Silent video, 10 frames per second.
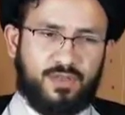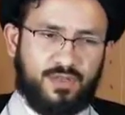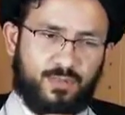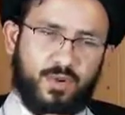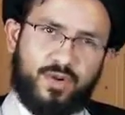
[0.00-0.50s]

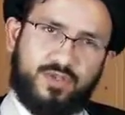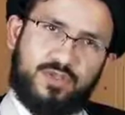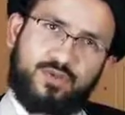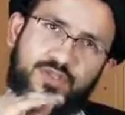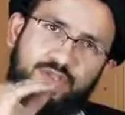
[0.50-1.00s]
the
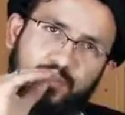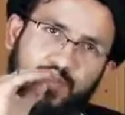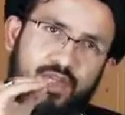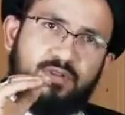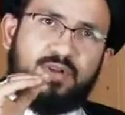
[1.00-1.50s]
person who is
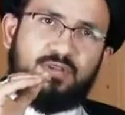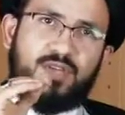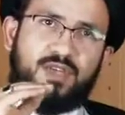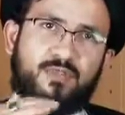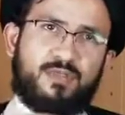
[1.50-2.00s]
superior to
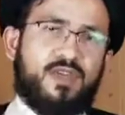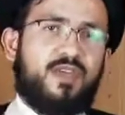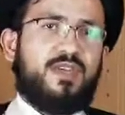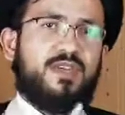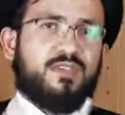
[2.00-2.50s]
him,
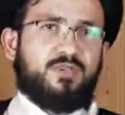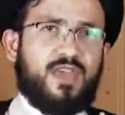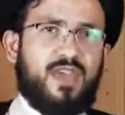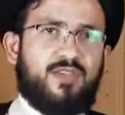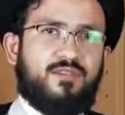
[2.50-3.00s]
he is
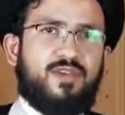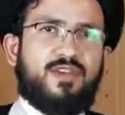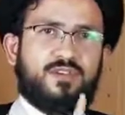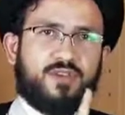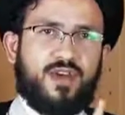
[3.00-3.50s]
behaving
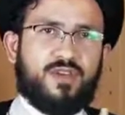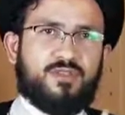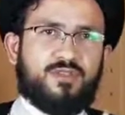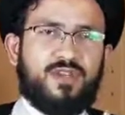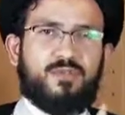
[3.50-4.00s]
and talking
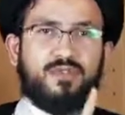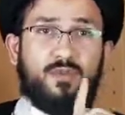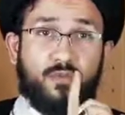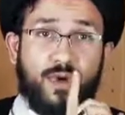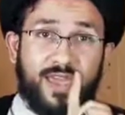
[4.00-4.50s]
to him the
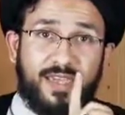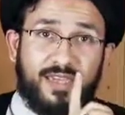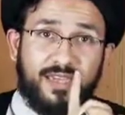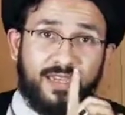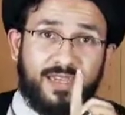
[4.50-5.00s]
way
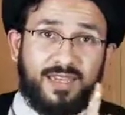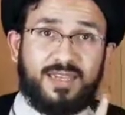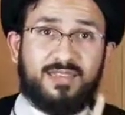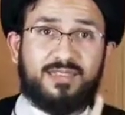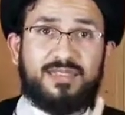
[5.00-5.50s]
he
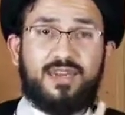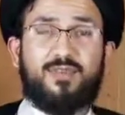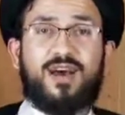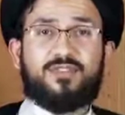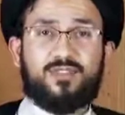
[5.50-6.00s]
is
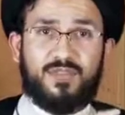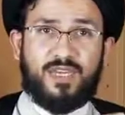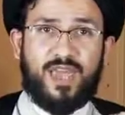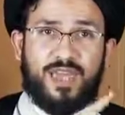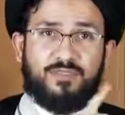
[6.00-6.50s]
about to
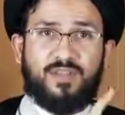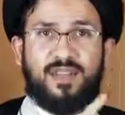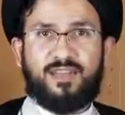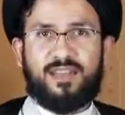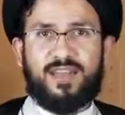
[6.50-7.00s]
behave
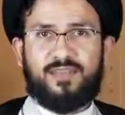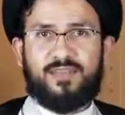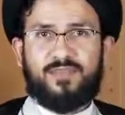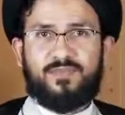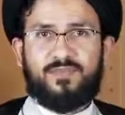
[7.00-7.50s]
like that.
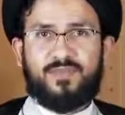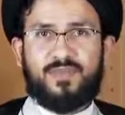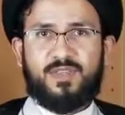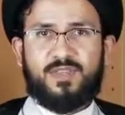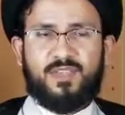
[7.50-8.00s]

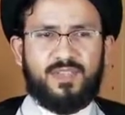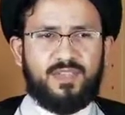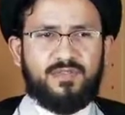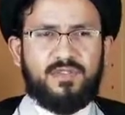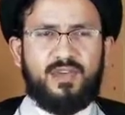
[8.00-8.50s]
He
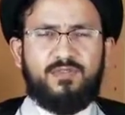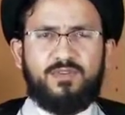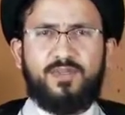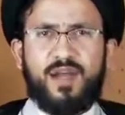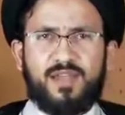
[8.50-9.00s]
gives
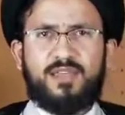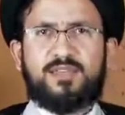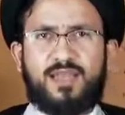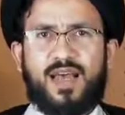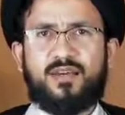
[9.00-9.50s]
everybody
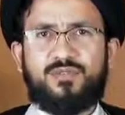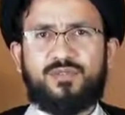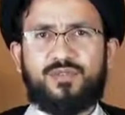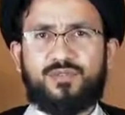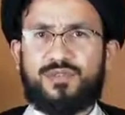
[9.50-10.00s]
his own
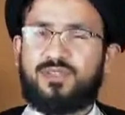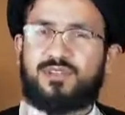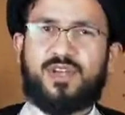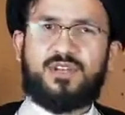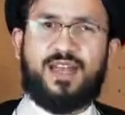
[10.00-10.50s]
due. This is
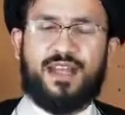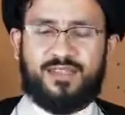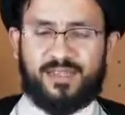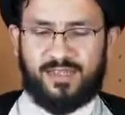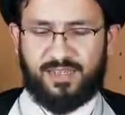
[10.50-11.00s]
called
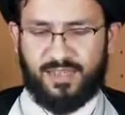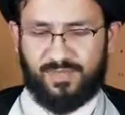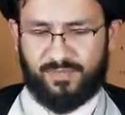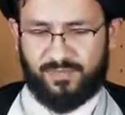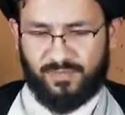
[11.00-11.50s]
a'daliyya.
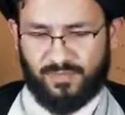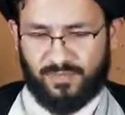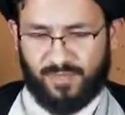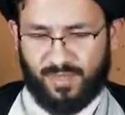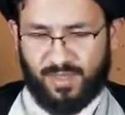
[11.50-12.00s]

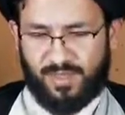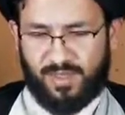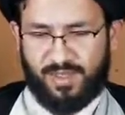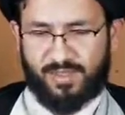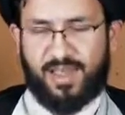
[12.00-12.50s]

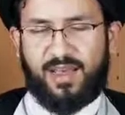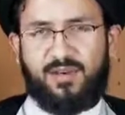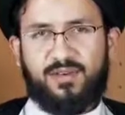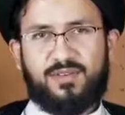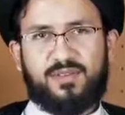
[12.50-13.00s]
And
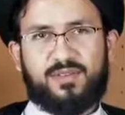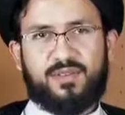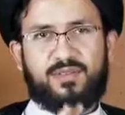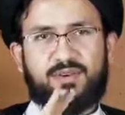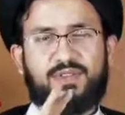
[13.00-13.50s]
now, the
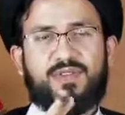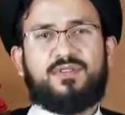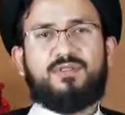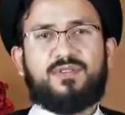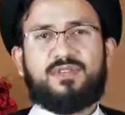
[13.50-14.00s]
third
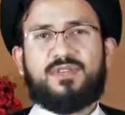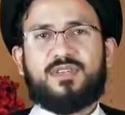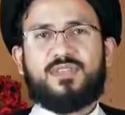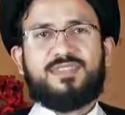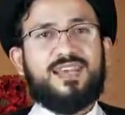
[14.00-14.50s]
level
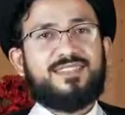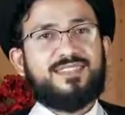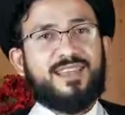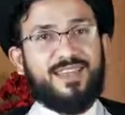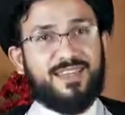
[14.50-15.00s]
is
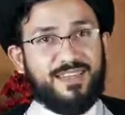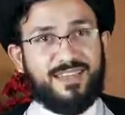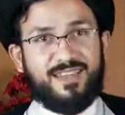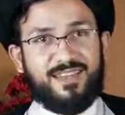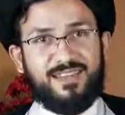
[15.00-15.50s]
astaqiyya.